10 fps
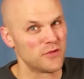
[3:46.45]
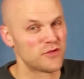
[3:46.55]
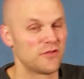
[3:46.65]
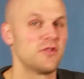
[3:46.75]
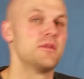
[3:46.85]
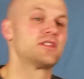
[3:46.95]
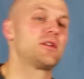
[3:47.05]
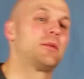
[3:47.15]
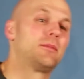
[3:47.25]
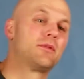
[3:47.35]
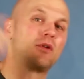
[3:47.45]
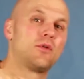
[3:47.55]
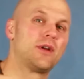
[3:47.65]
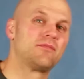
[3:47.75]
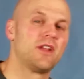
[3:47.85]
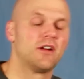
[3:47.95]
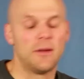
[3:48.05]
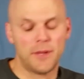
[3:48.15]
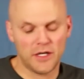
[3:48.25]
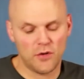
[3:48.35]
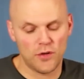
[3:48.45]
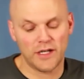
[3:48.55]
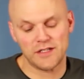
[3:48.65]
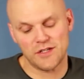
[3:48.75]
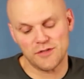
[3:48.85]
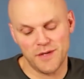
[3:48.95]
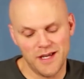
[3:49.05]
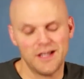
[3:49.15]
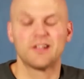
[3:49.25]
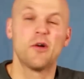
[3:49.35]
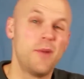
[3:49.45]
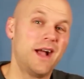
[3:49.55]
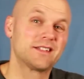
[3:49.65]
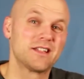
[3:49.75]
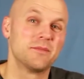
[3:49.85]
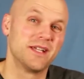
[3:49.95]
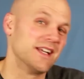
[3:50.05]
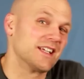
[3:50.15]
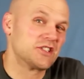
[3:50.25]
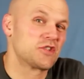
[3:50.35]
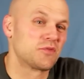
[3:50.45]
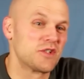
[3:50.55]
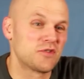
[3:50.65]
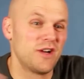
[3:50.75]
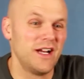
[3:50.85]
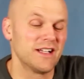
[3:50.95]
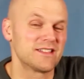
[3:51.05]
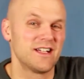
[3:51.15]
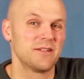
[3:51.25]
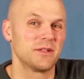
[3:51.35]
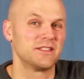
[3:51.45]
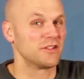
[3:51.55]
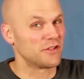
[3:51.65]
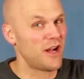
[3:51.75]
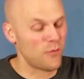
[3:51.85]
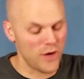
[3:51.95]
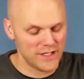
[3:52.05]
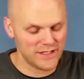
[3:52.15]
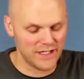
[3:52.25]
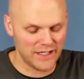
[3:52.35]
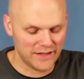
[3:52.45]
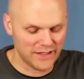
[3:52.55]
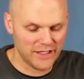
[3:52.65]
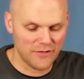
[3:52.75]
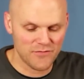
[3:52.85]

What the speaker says: So if you miss a purple coin, or a pink coin, excuse me, go back to the beginning and just retry it. It's not a big deal. You're not wasting anything here.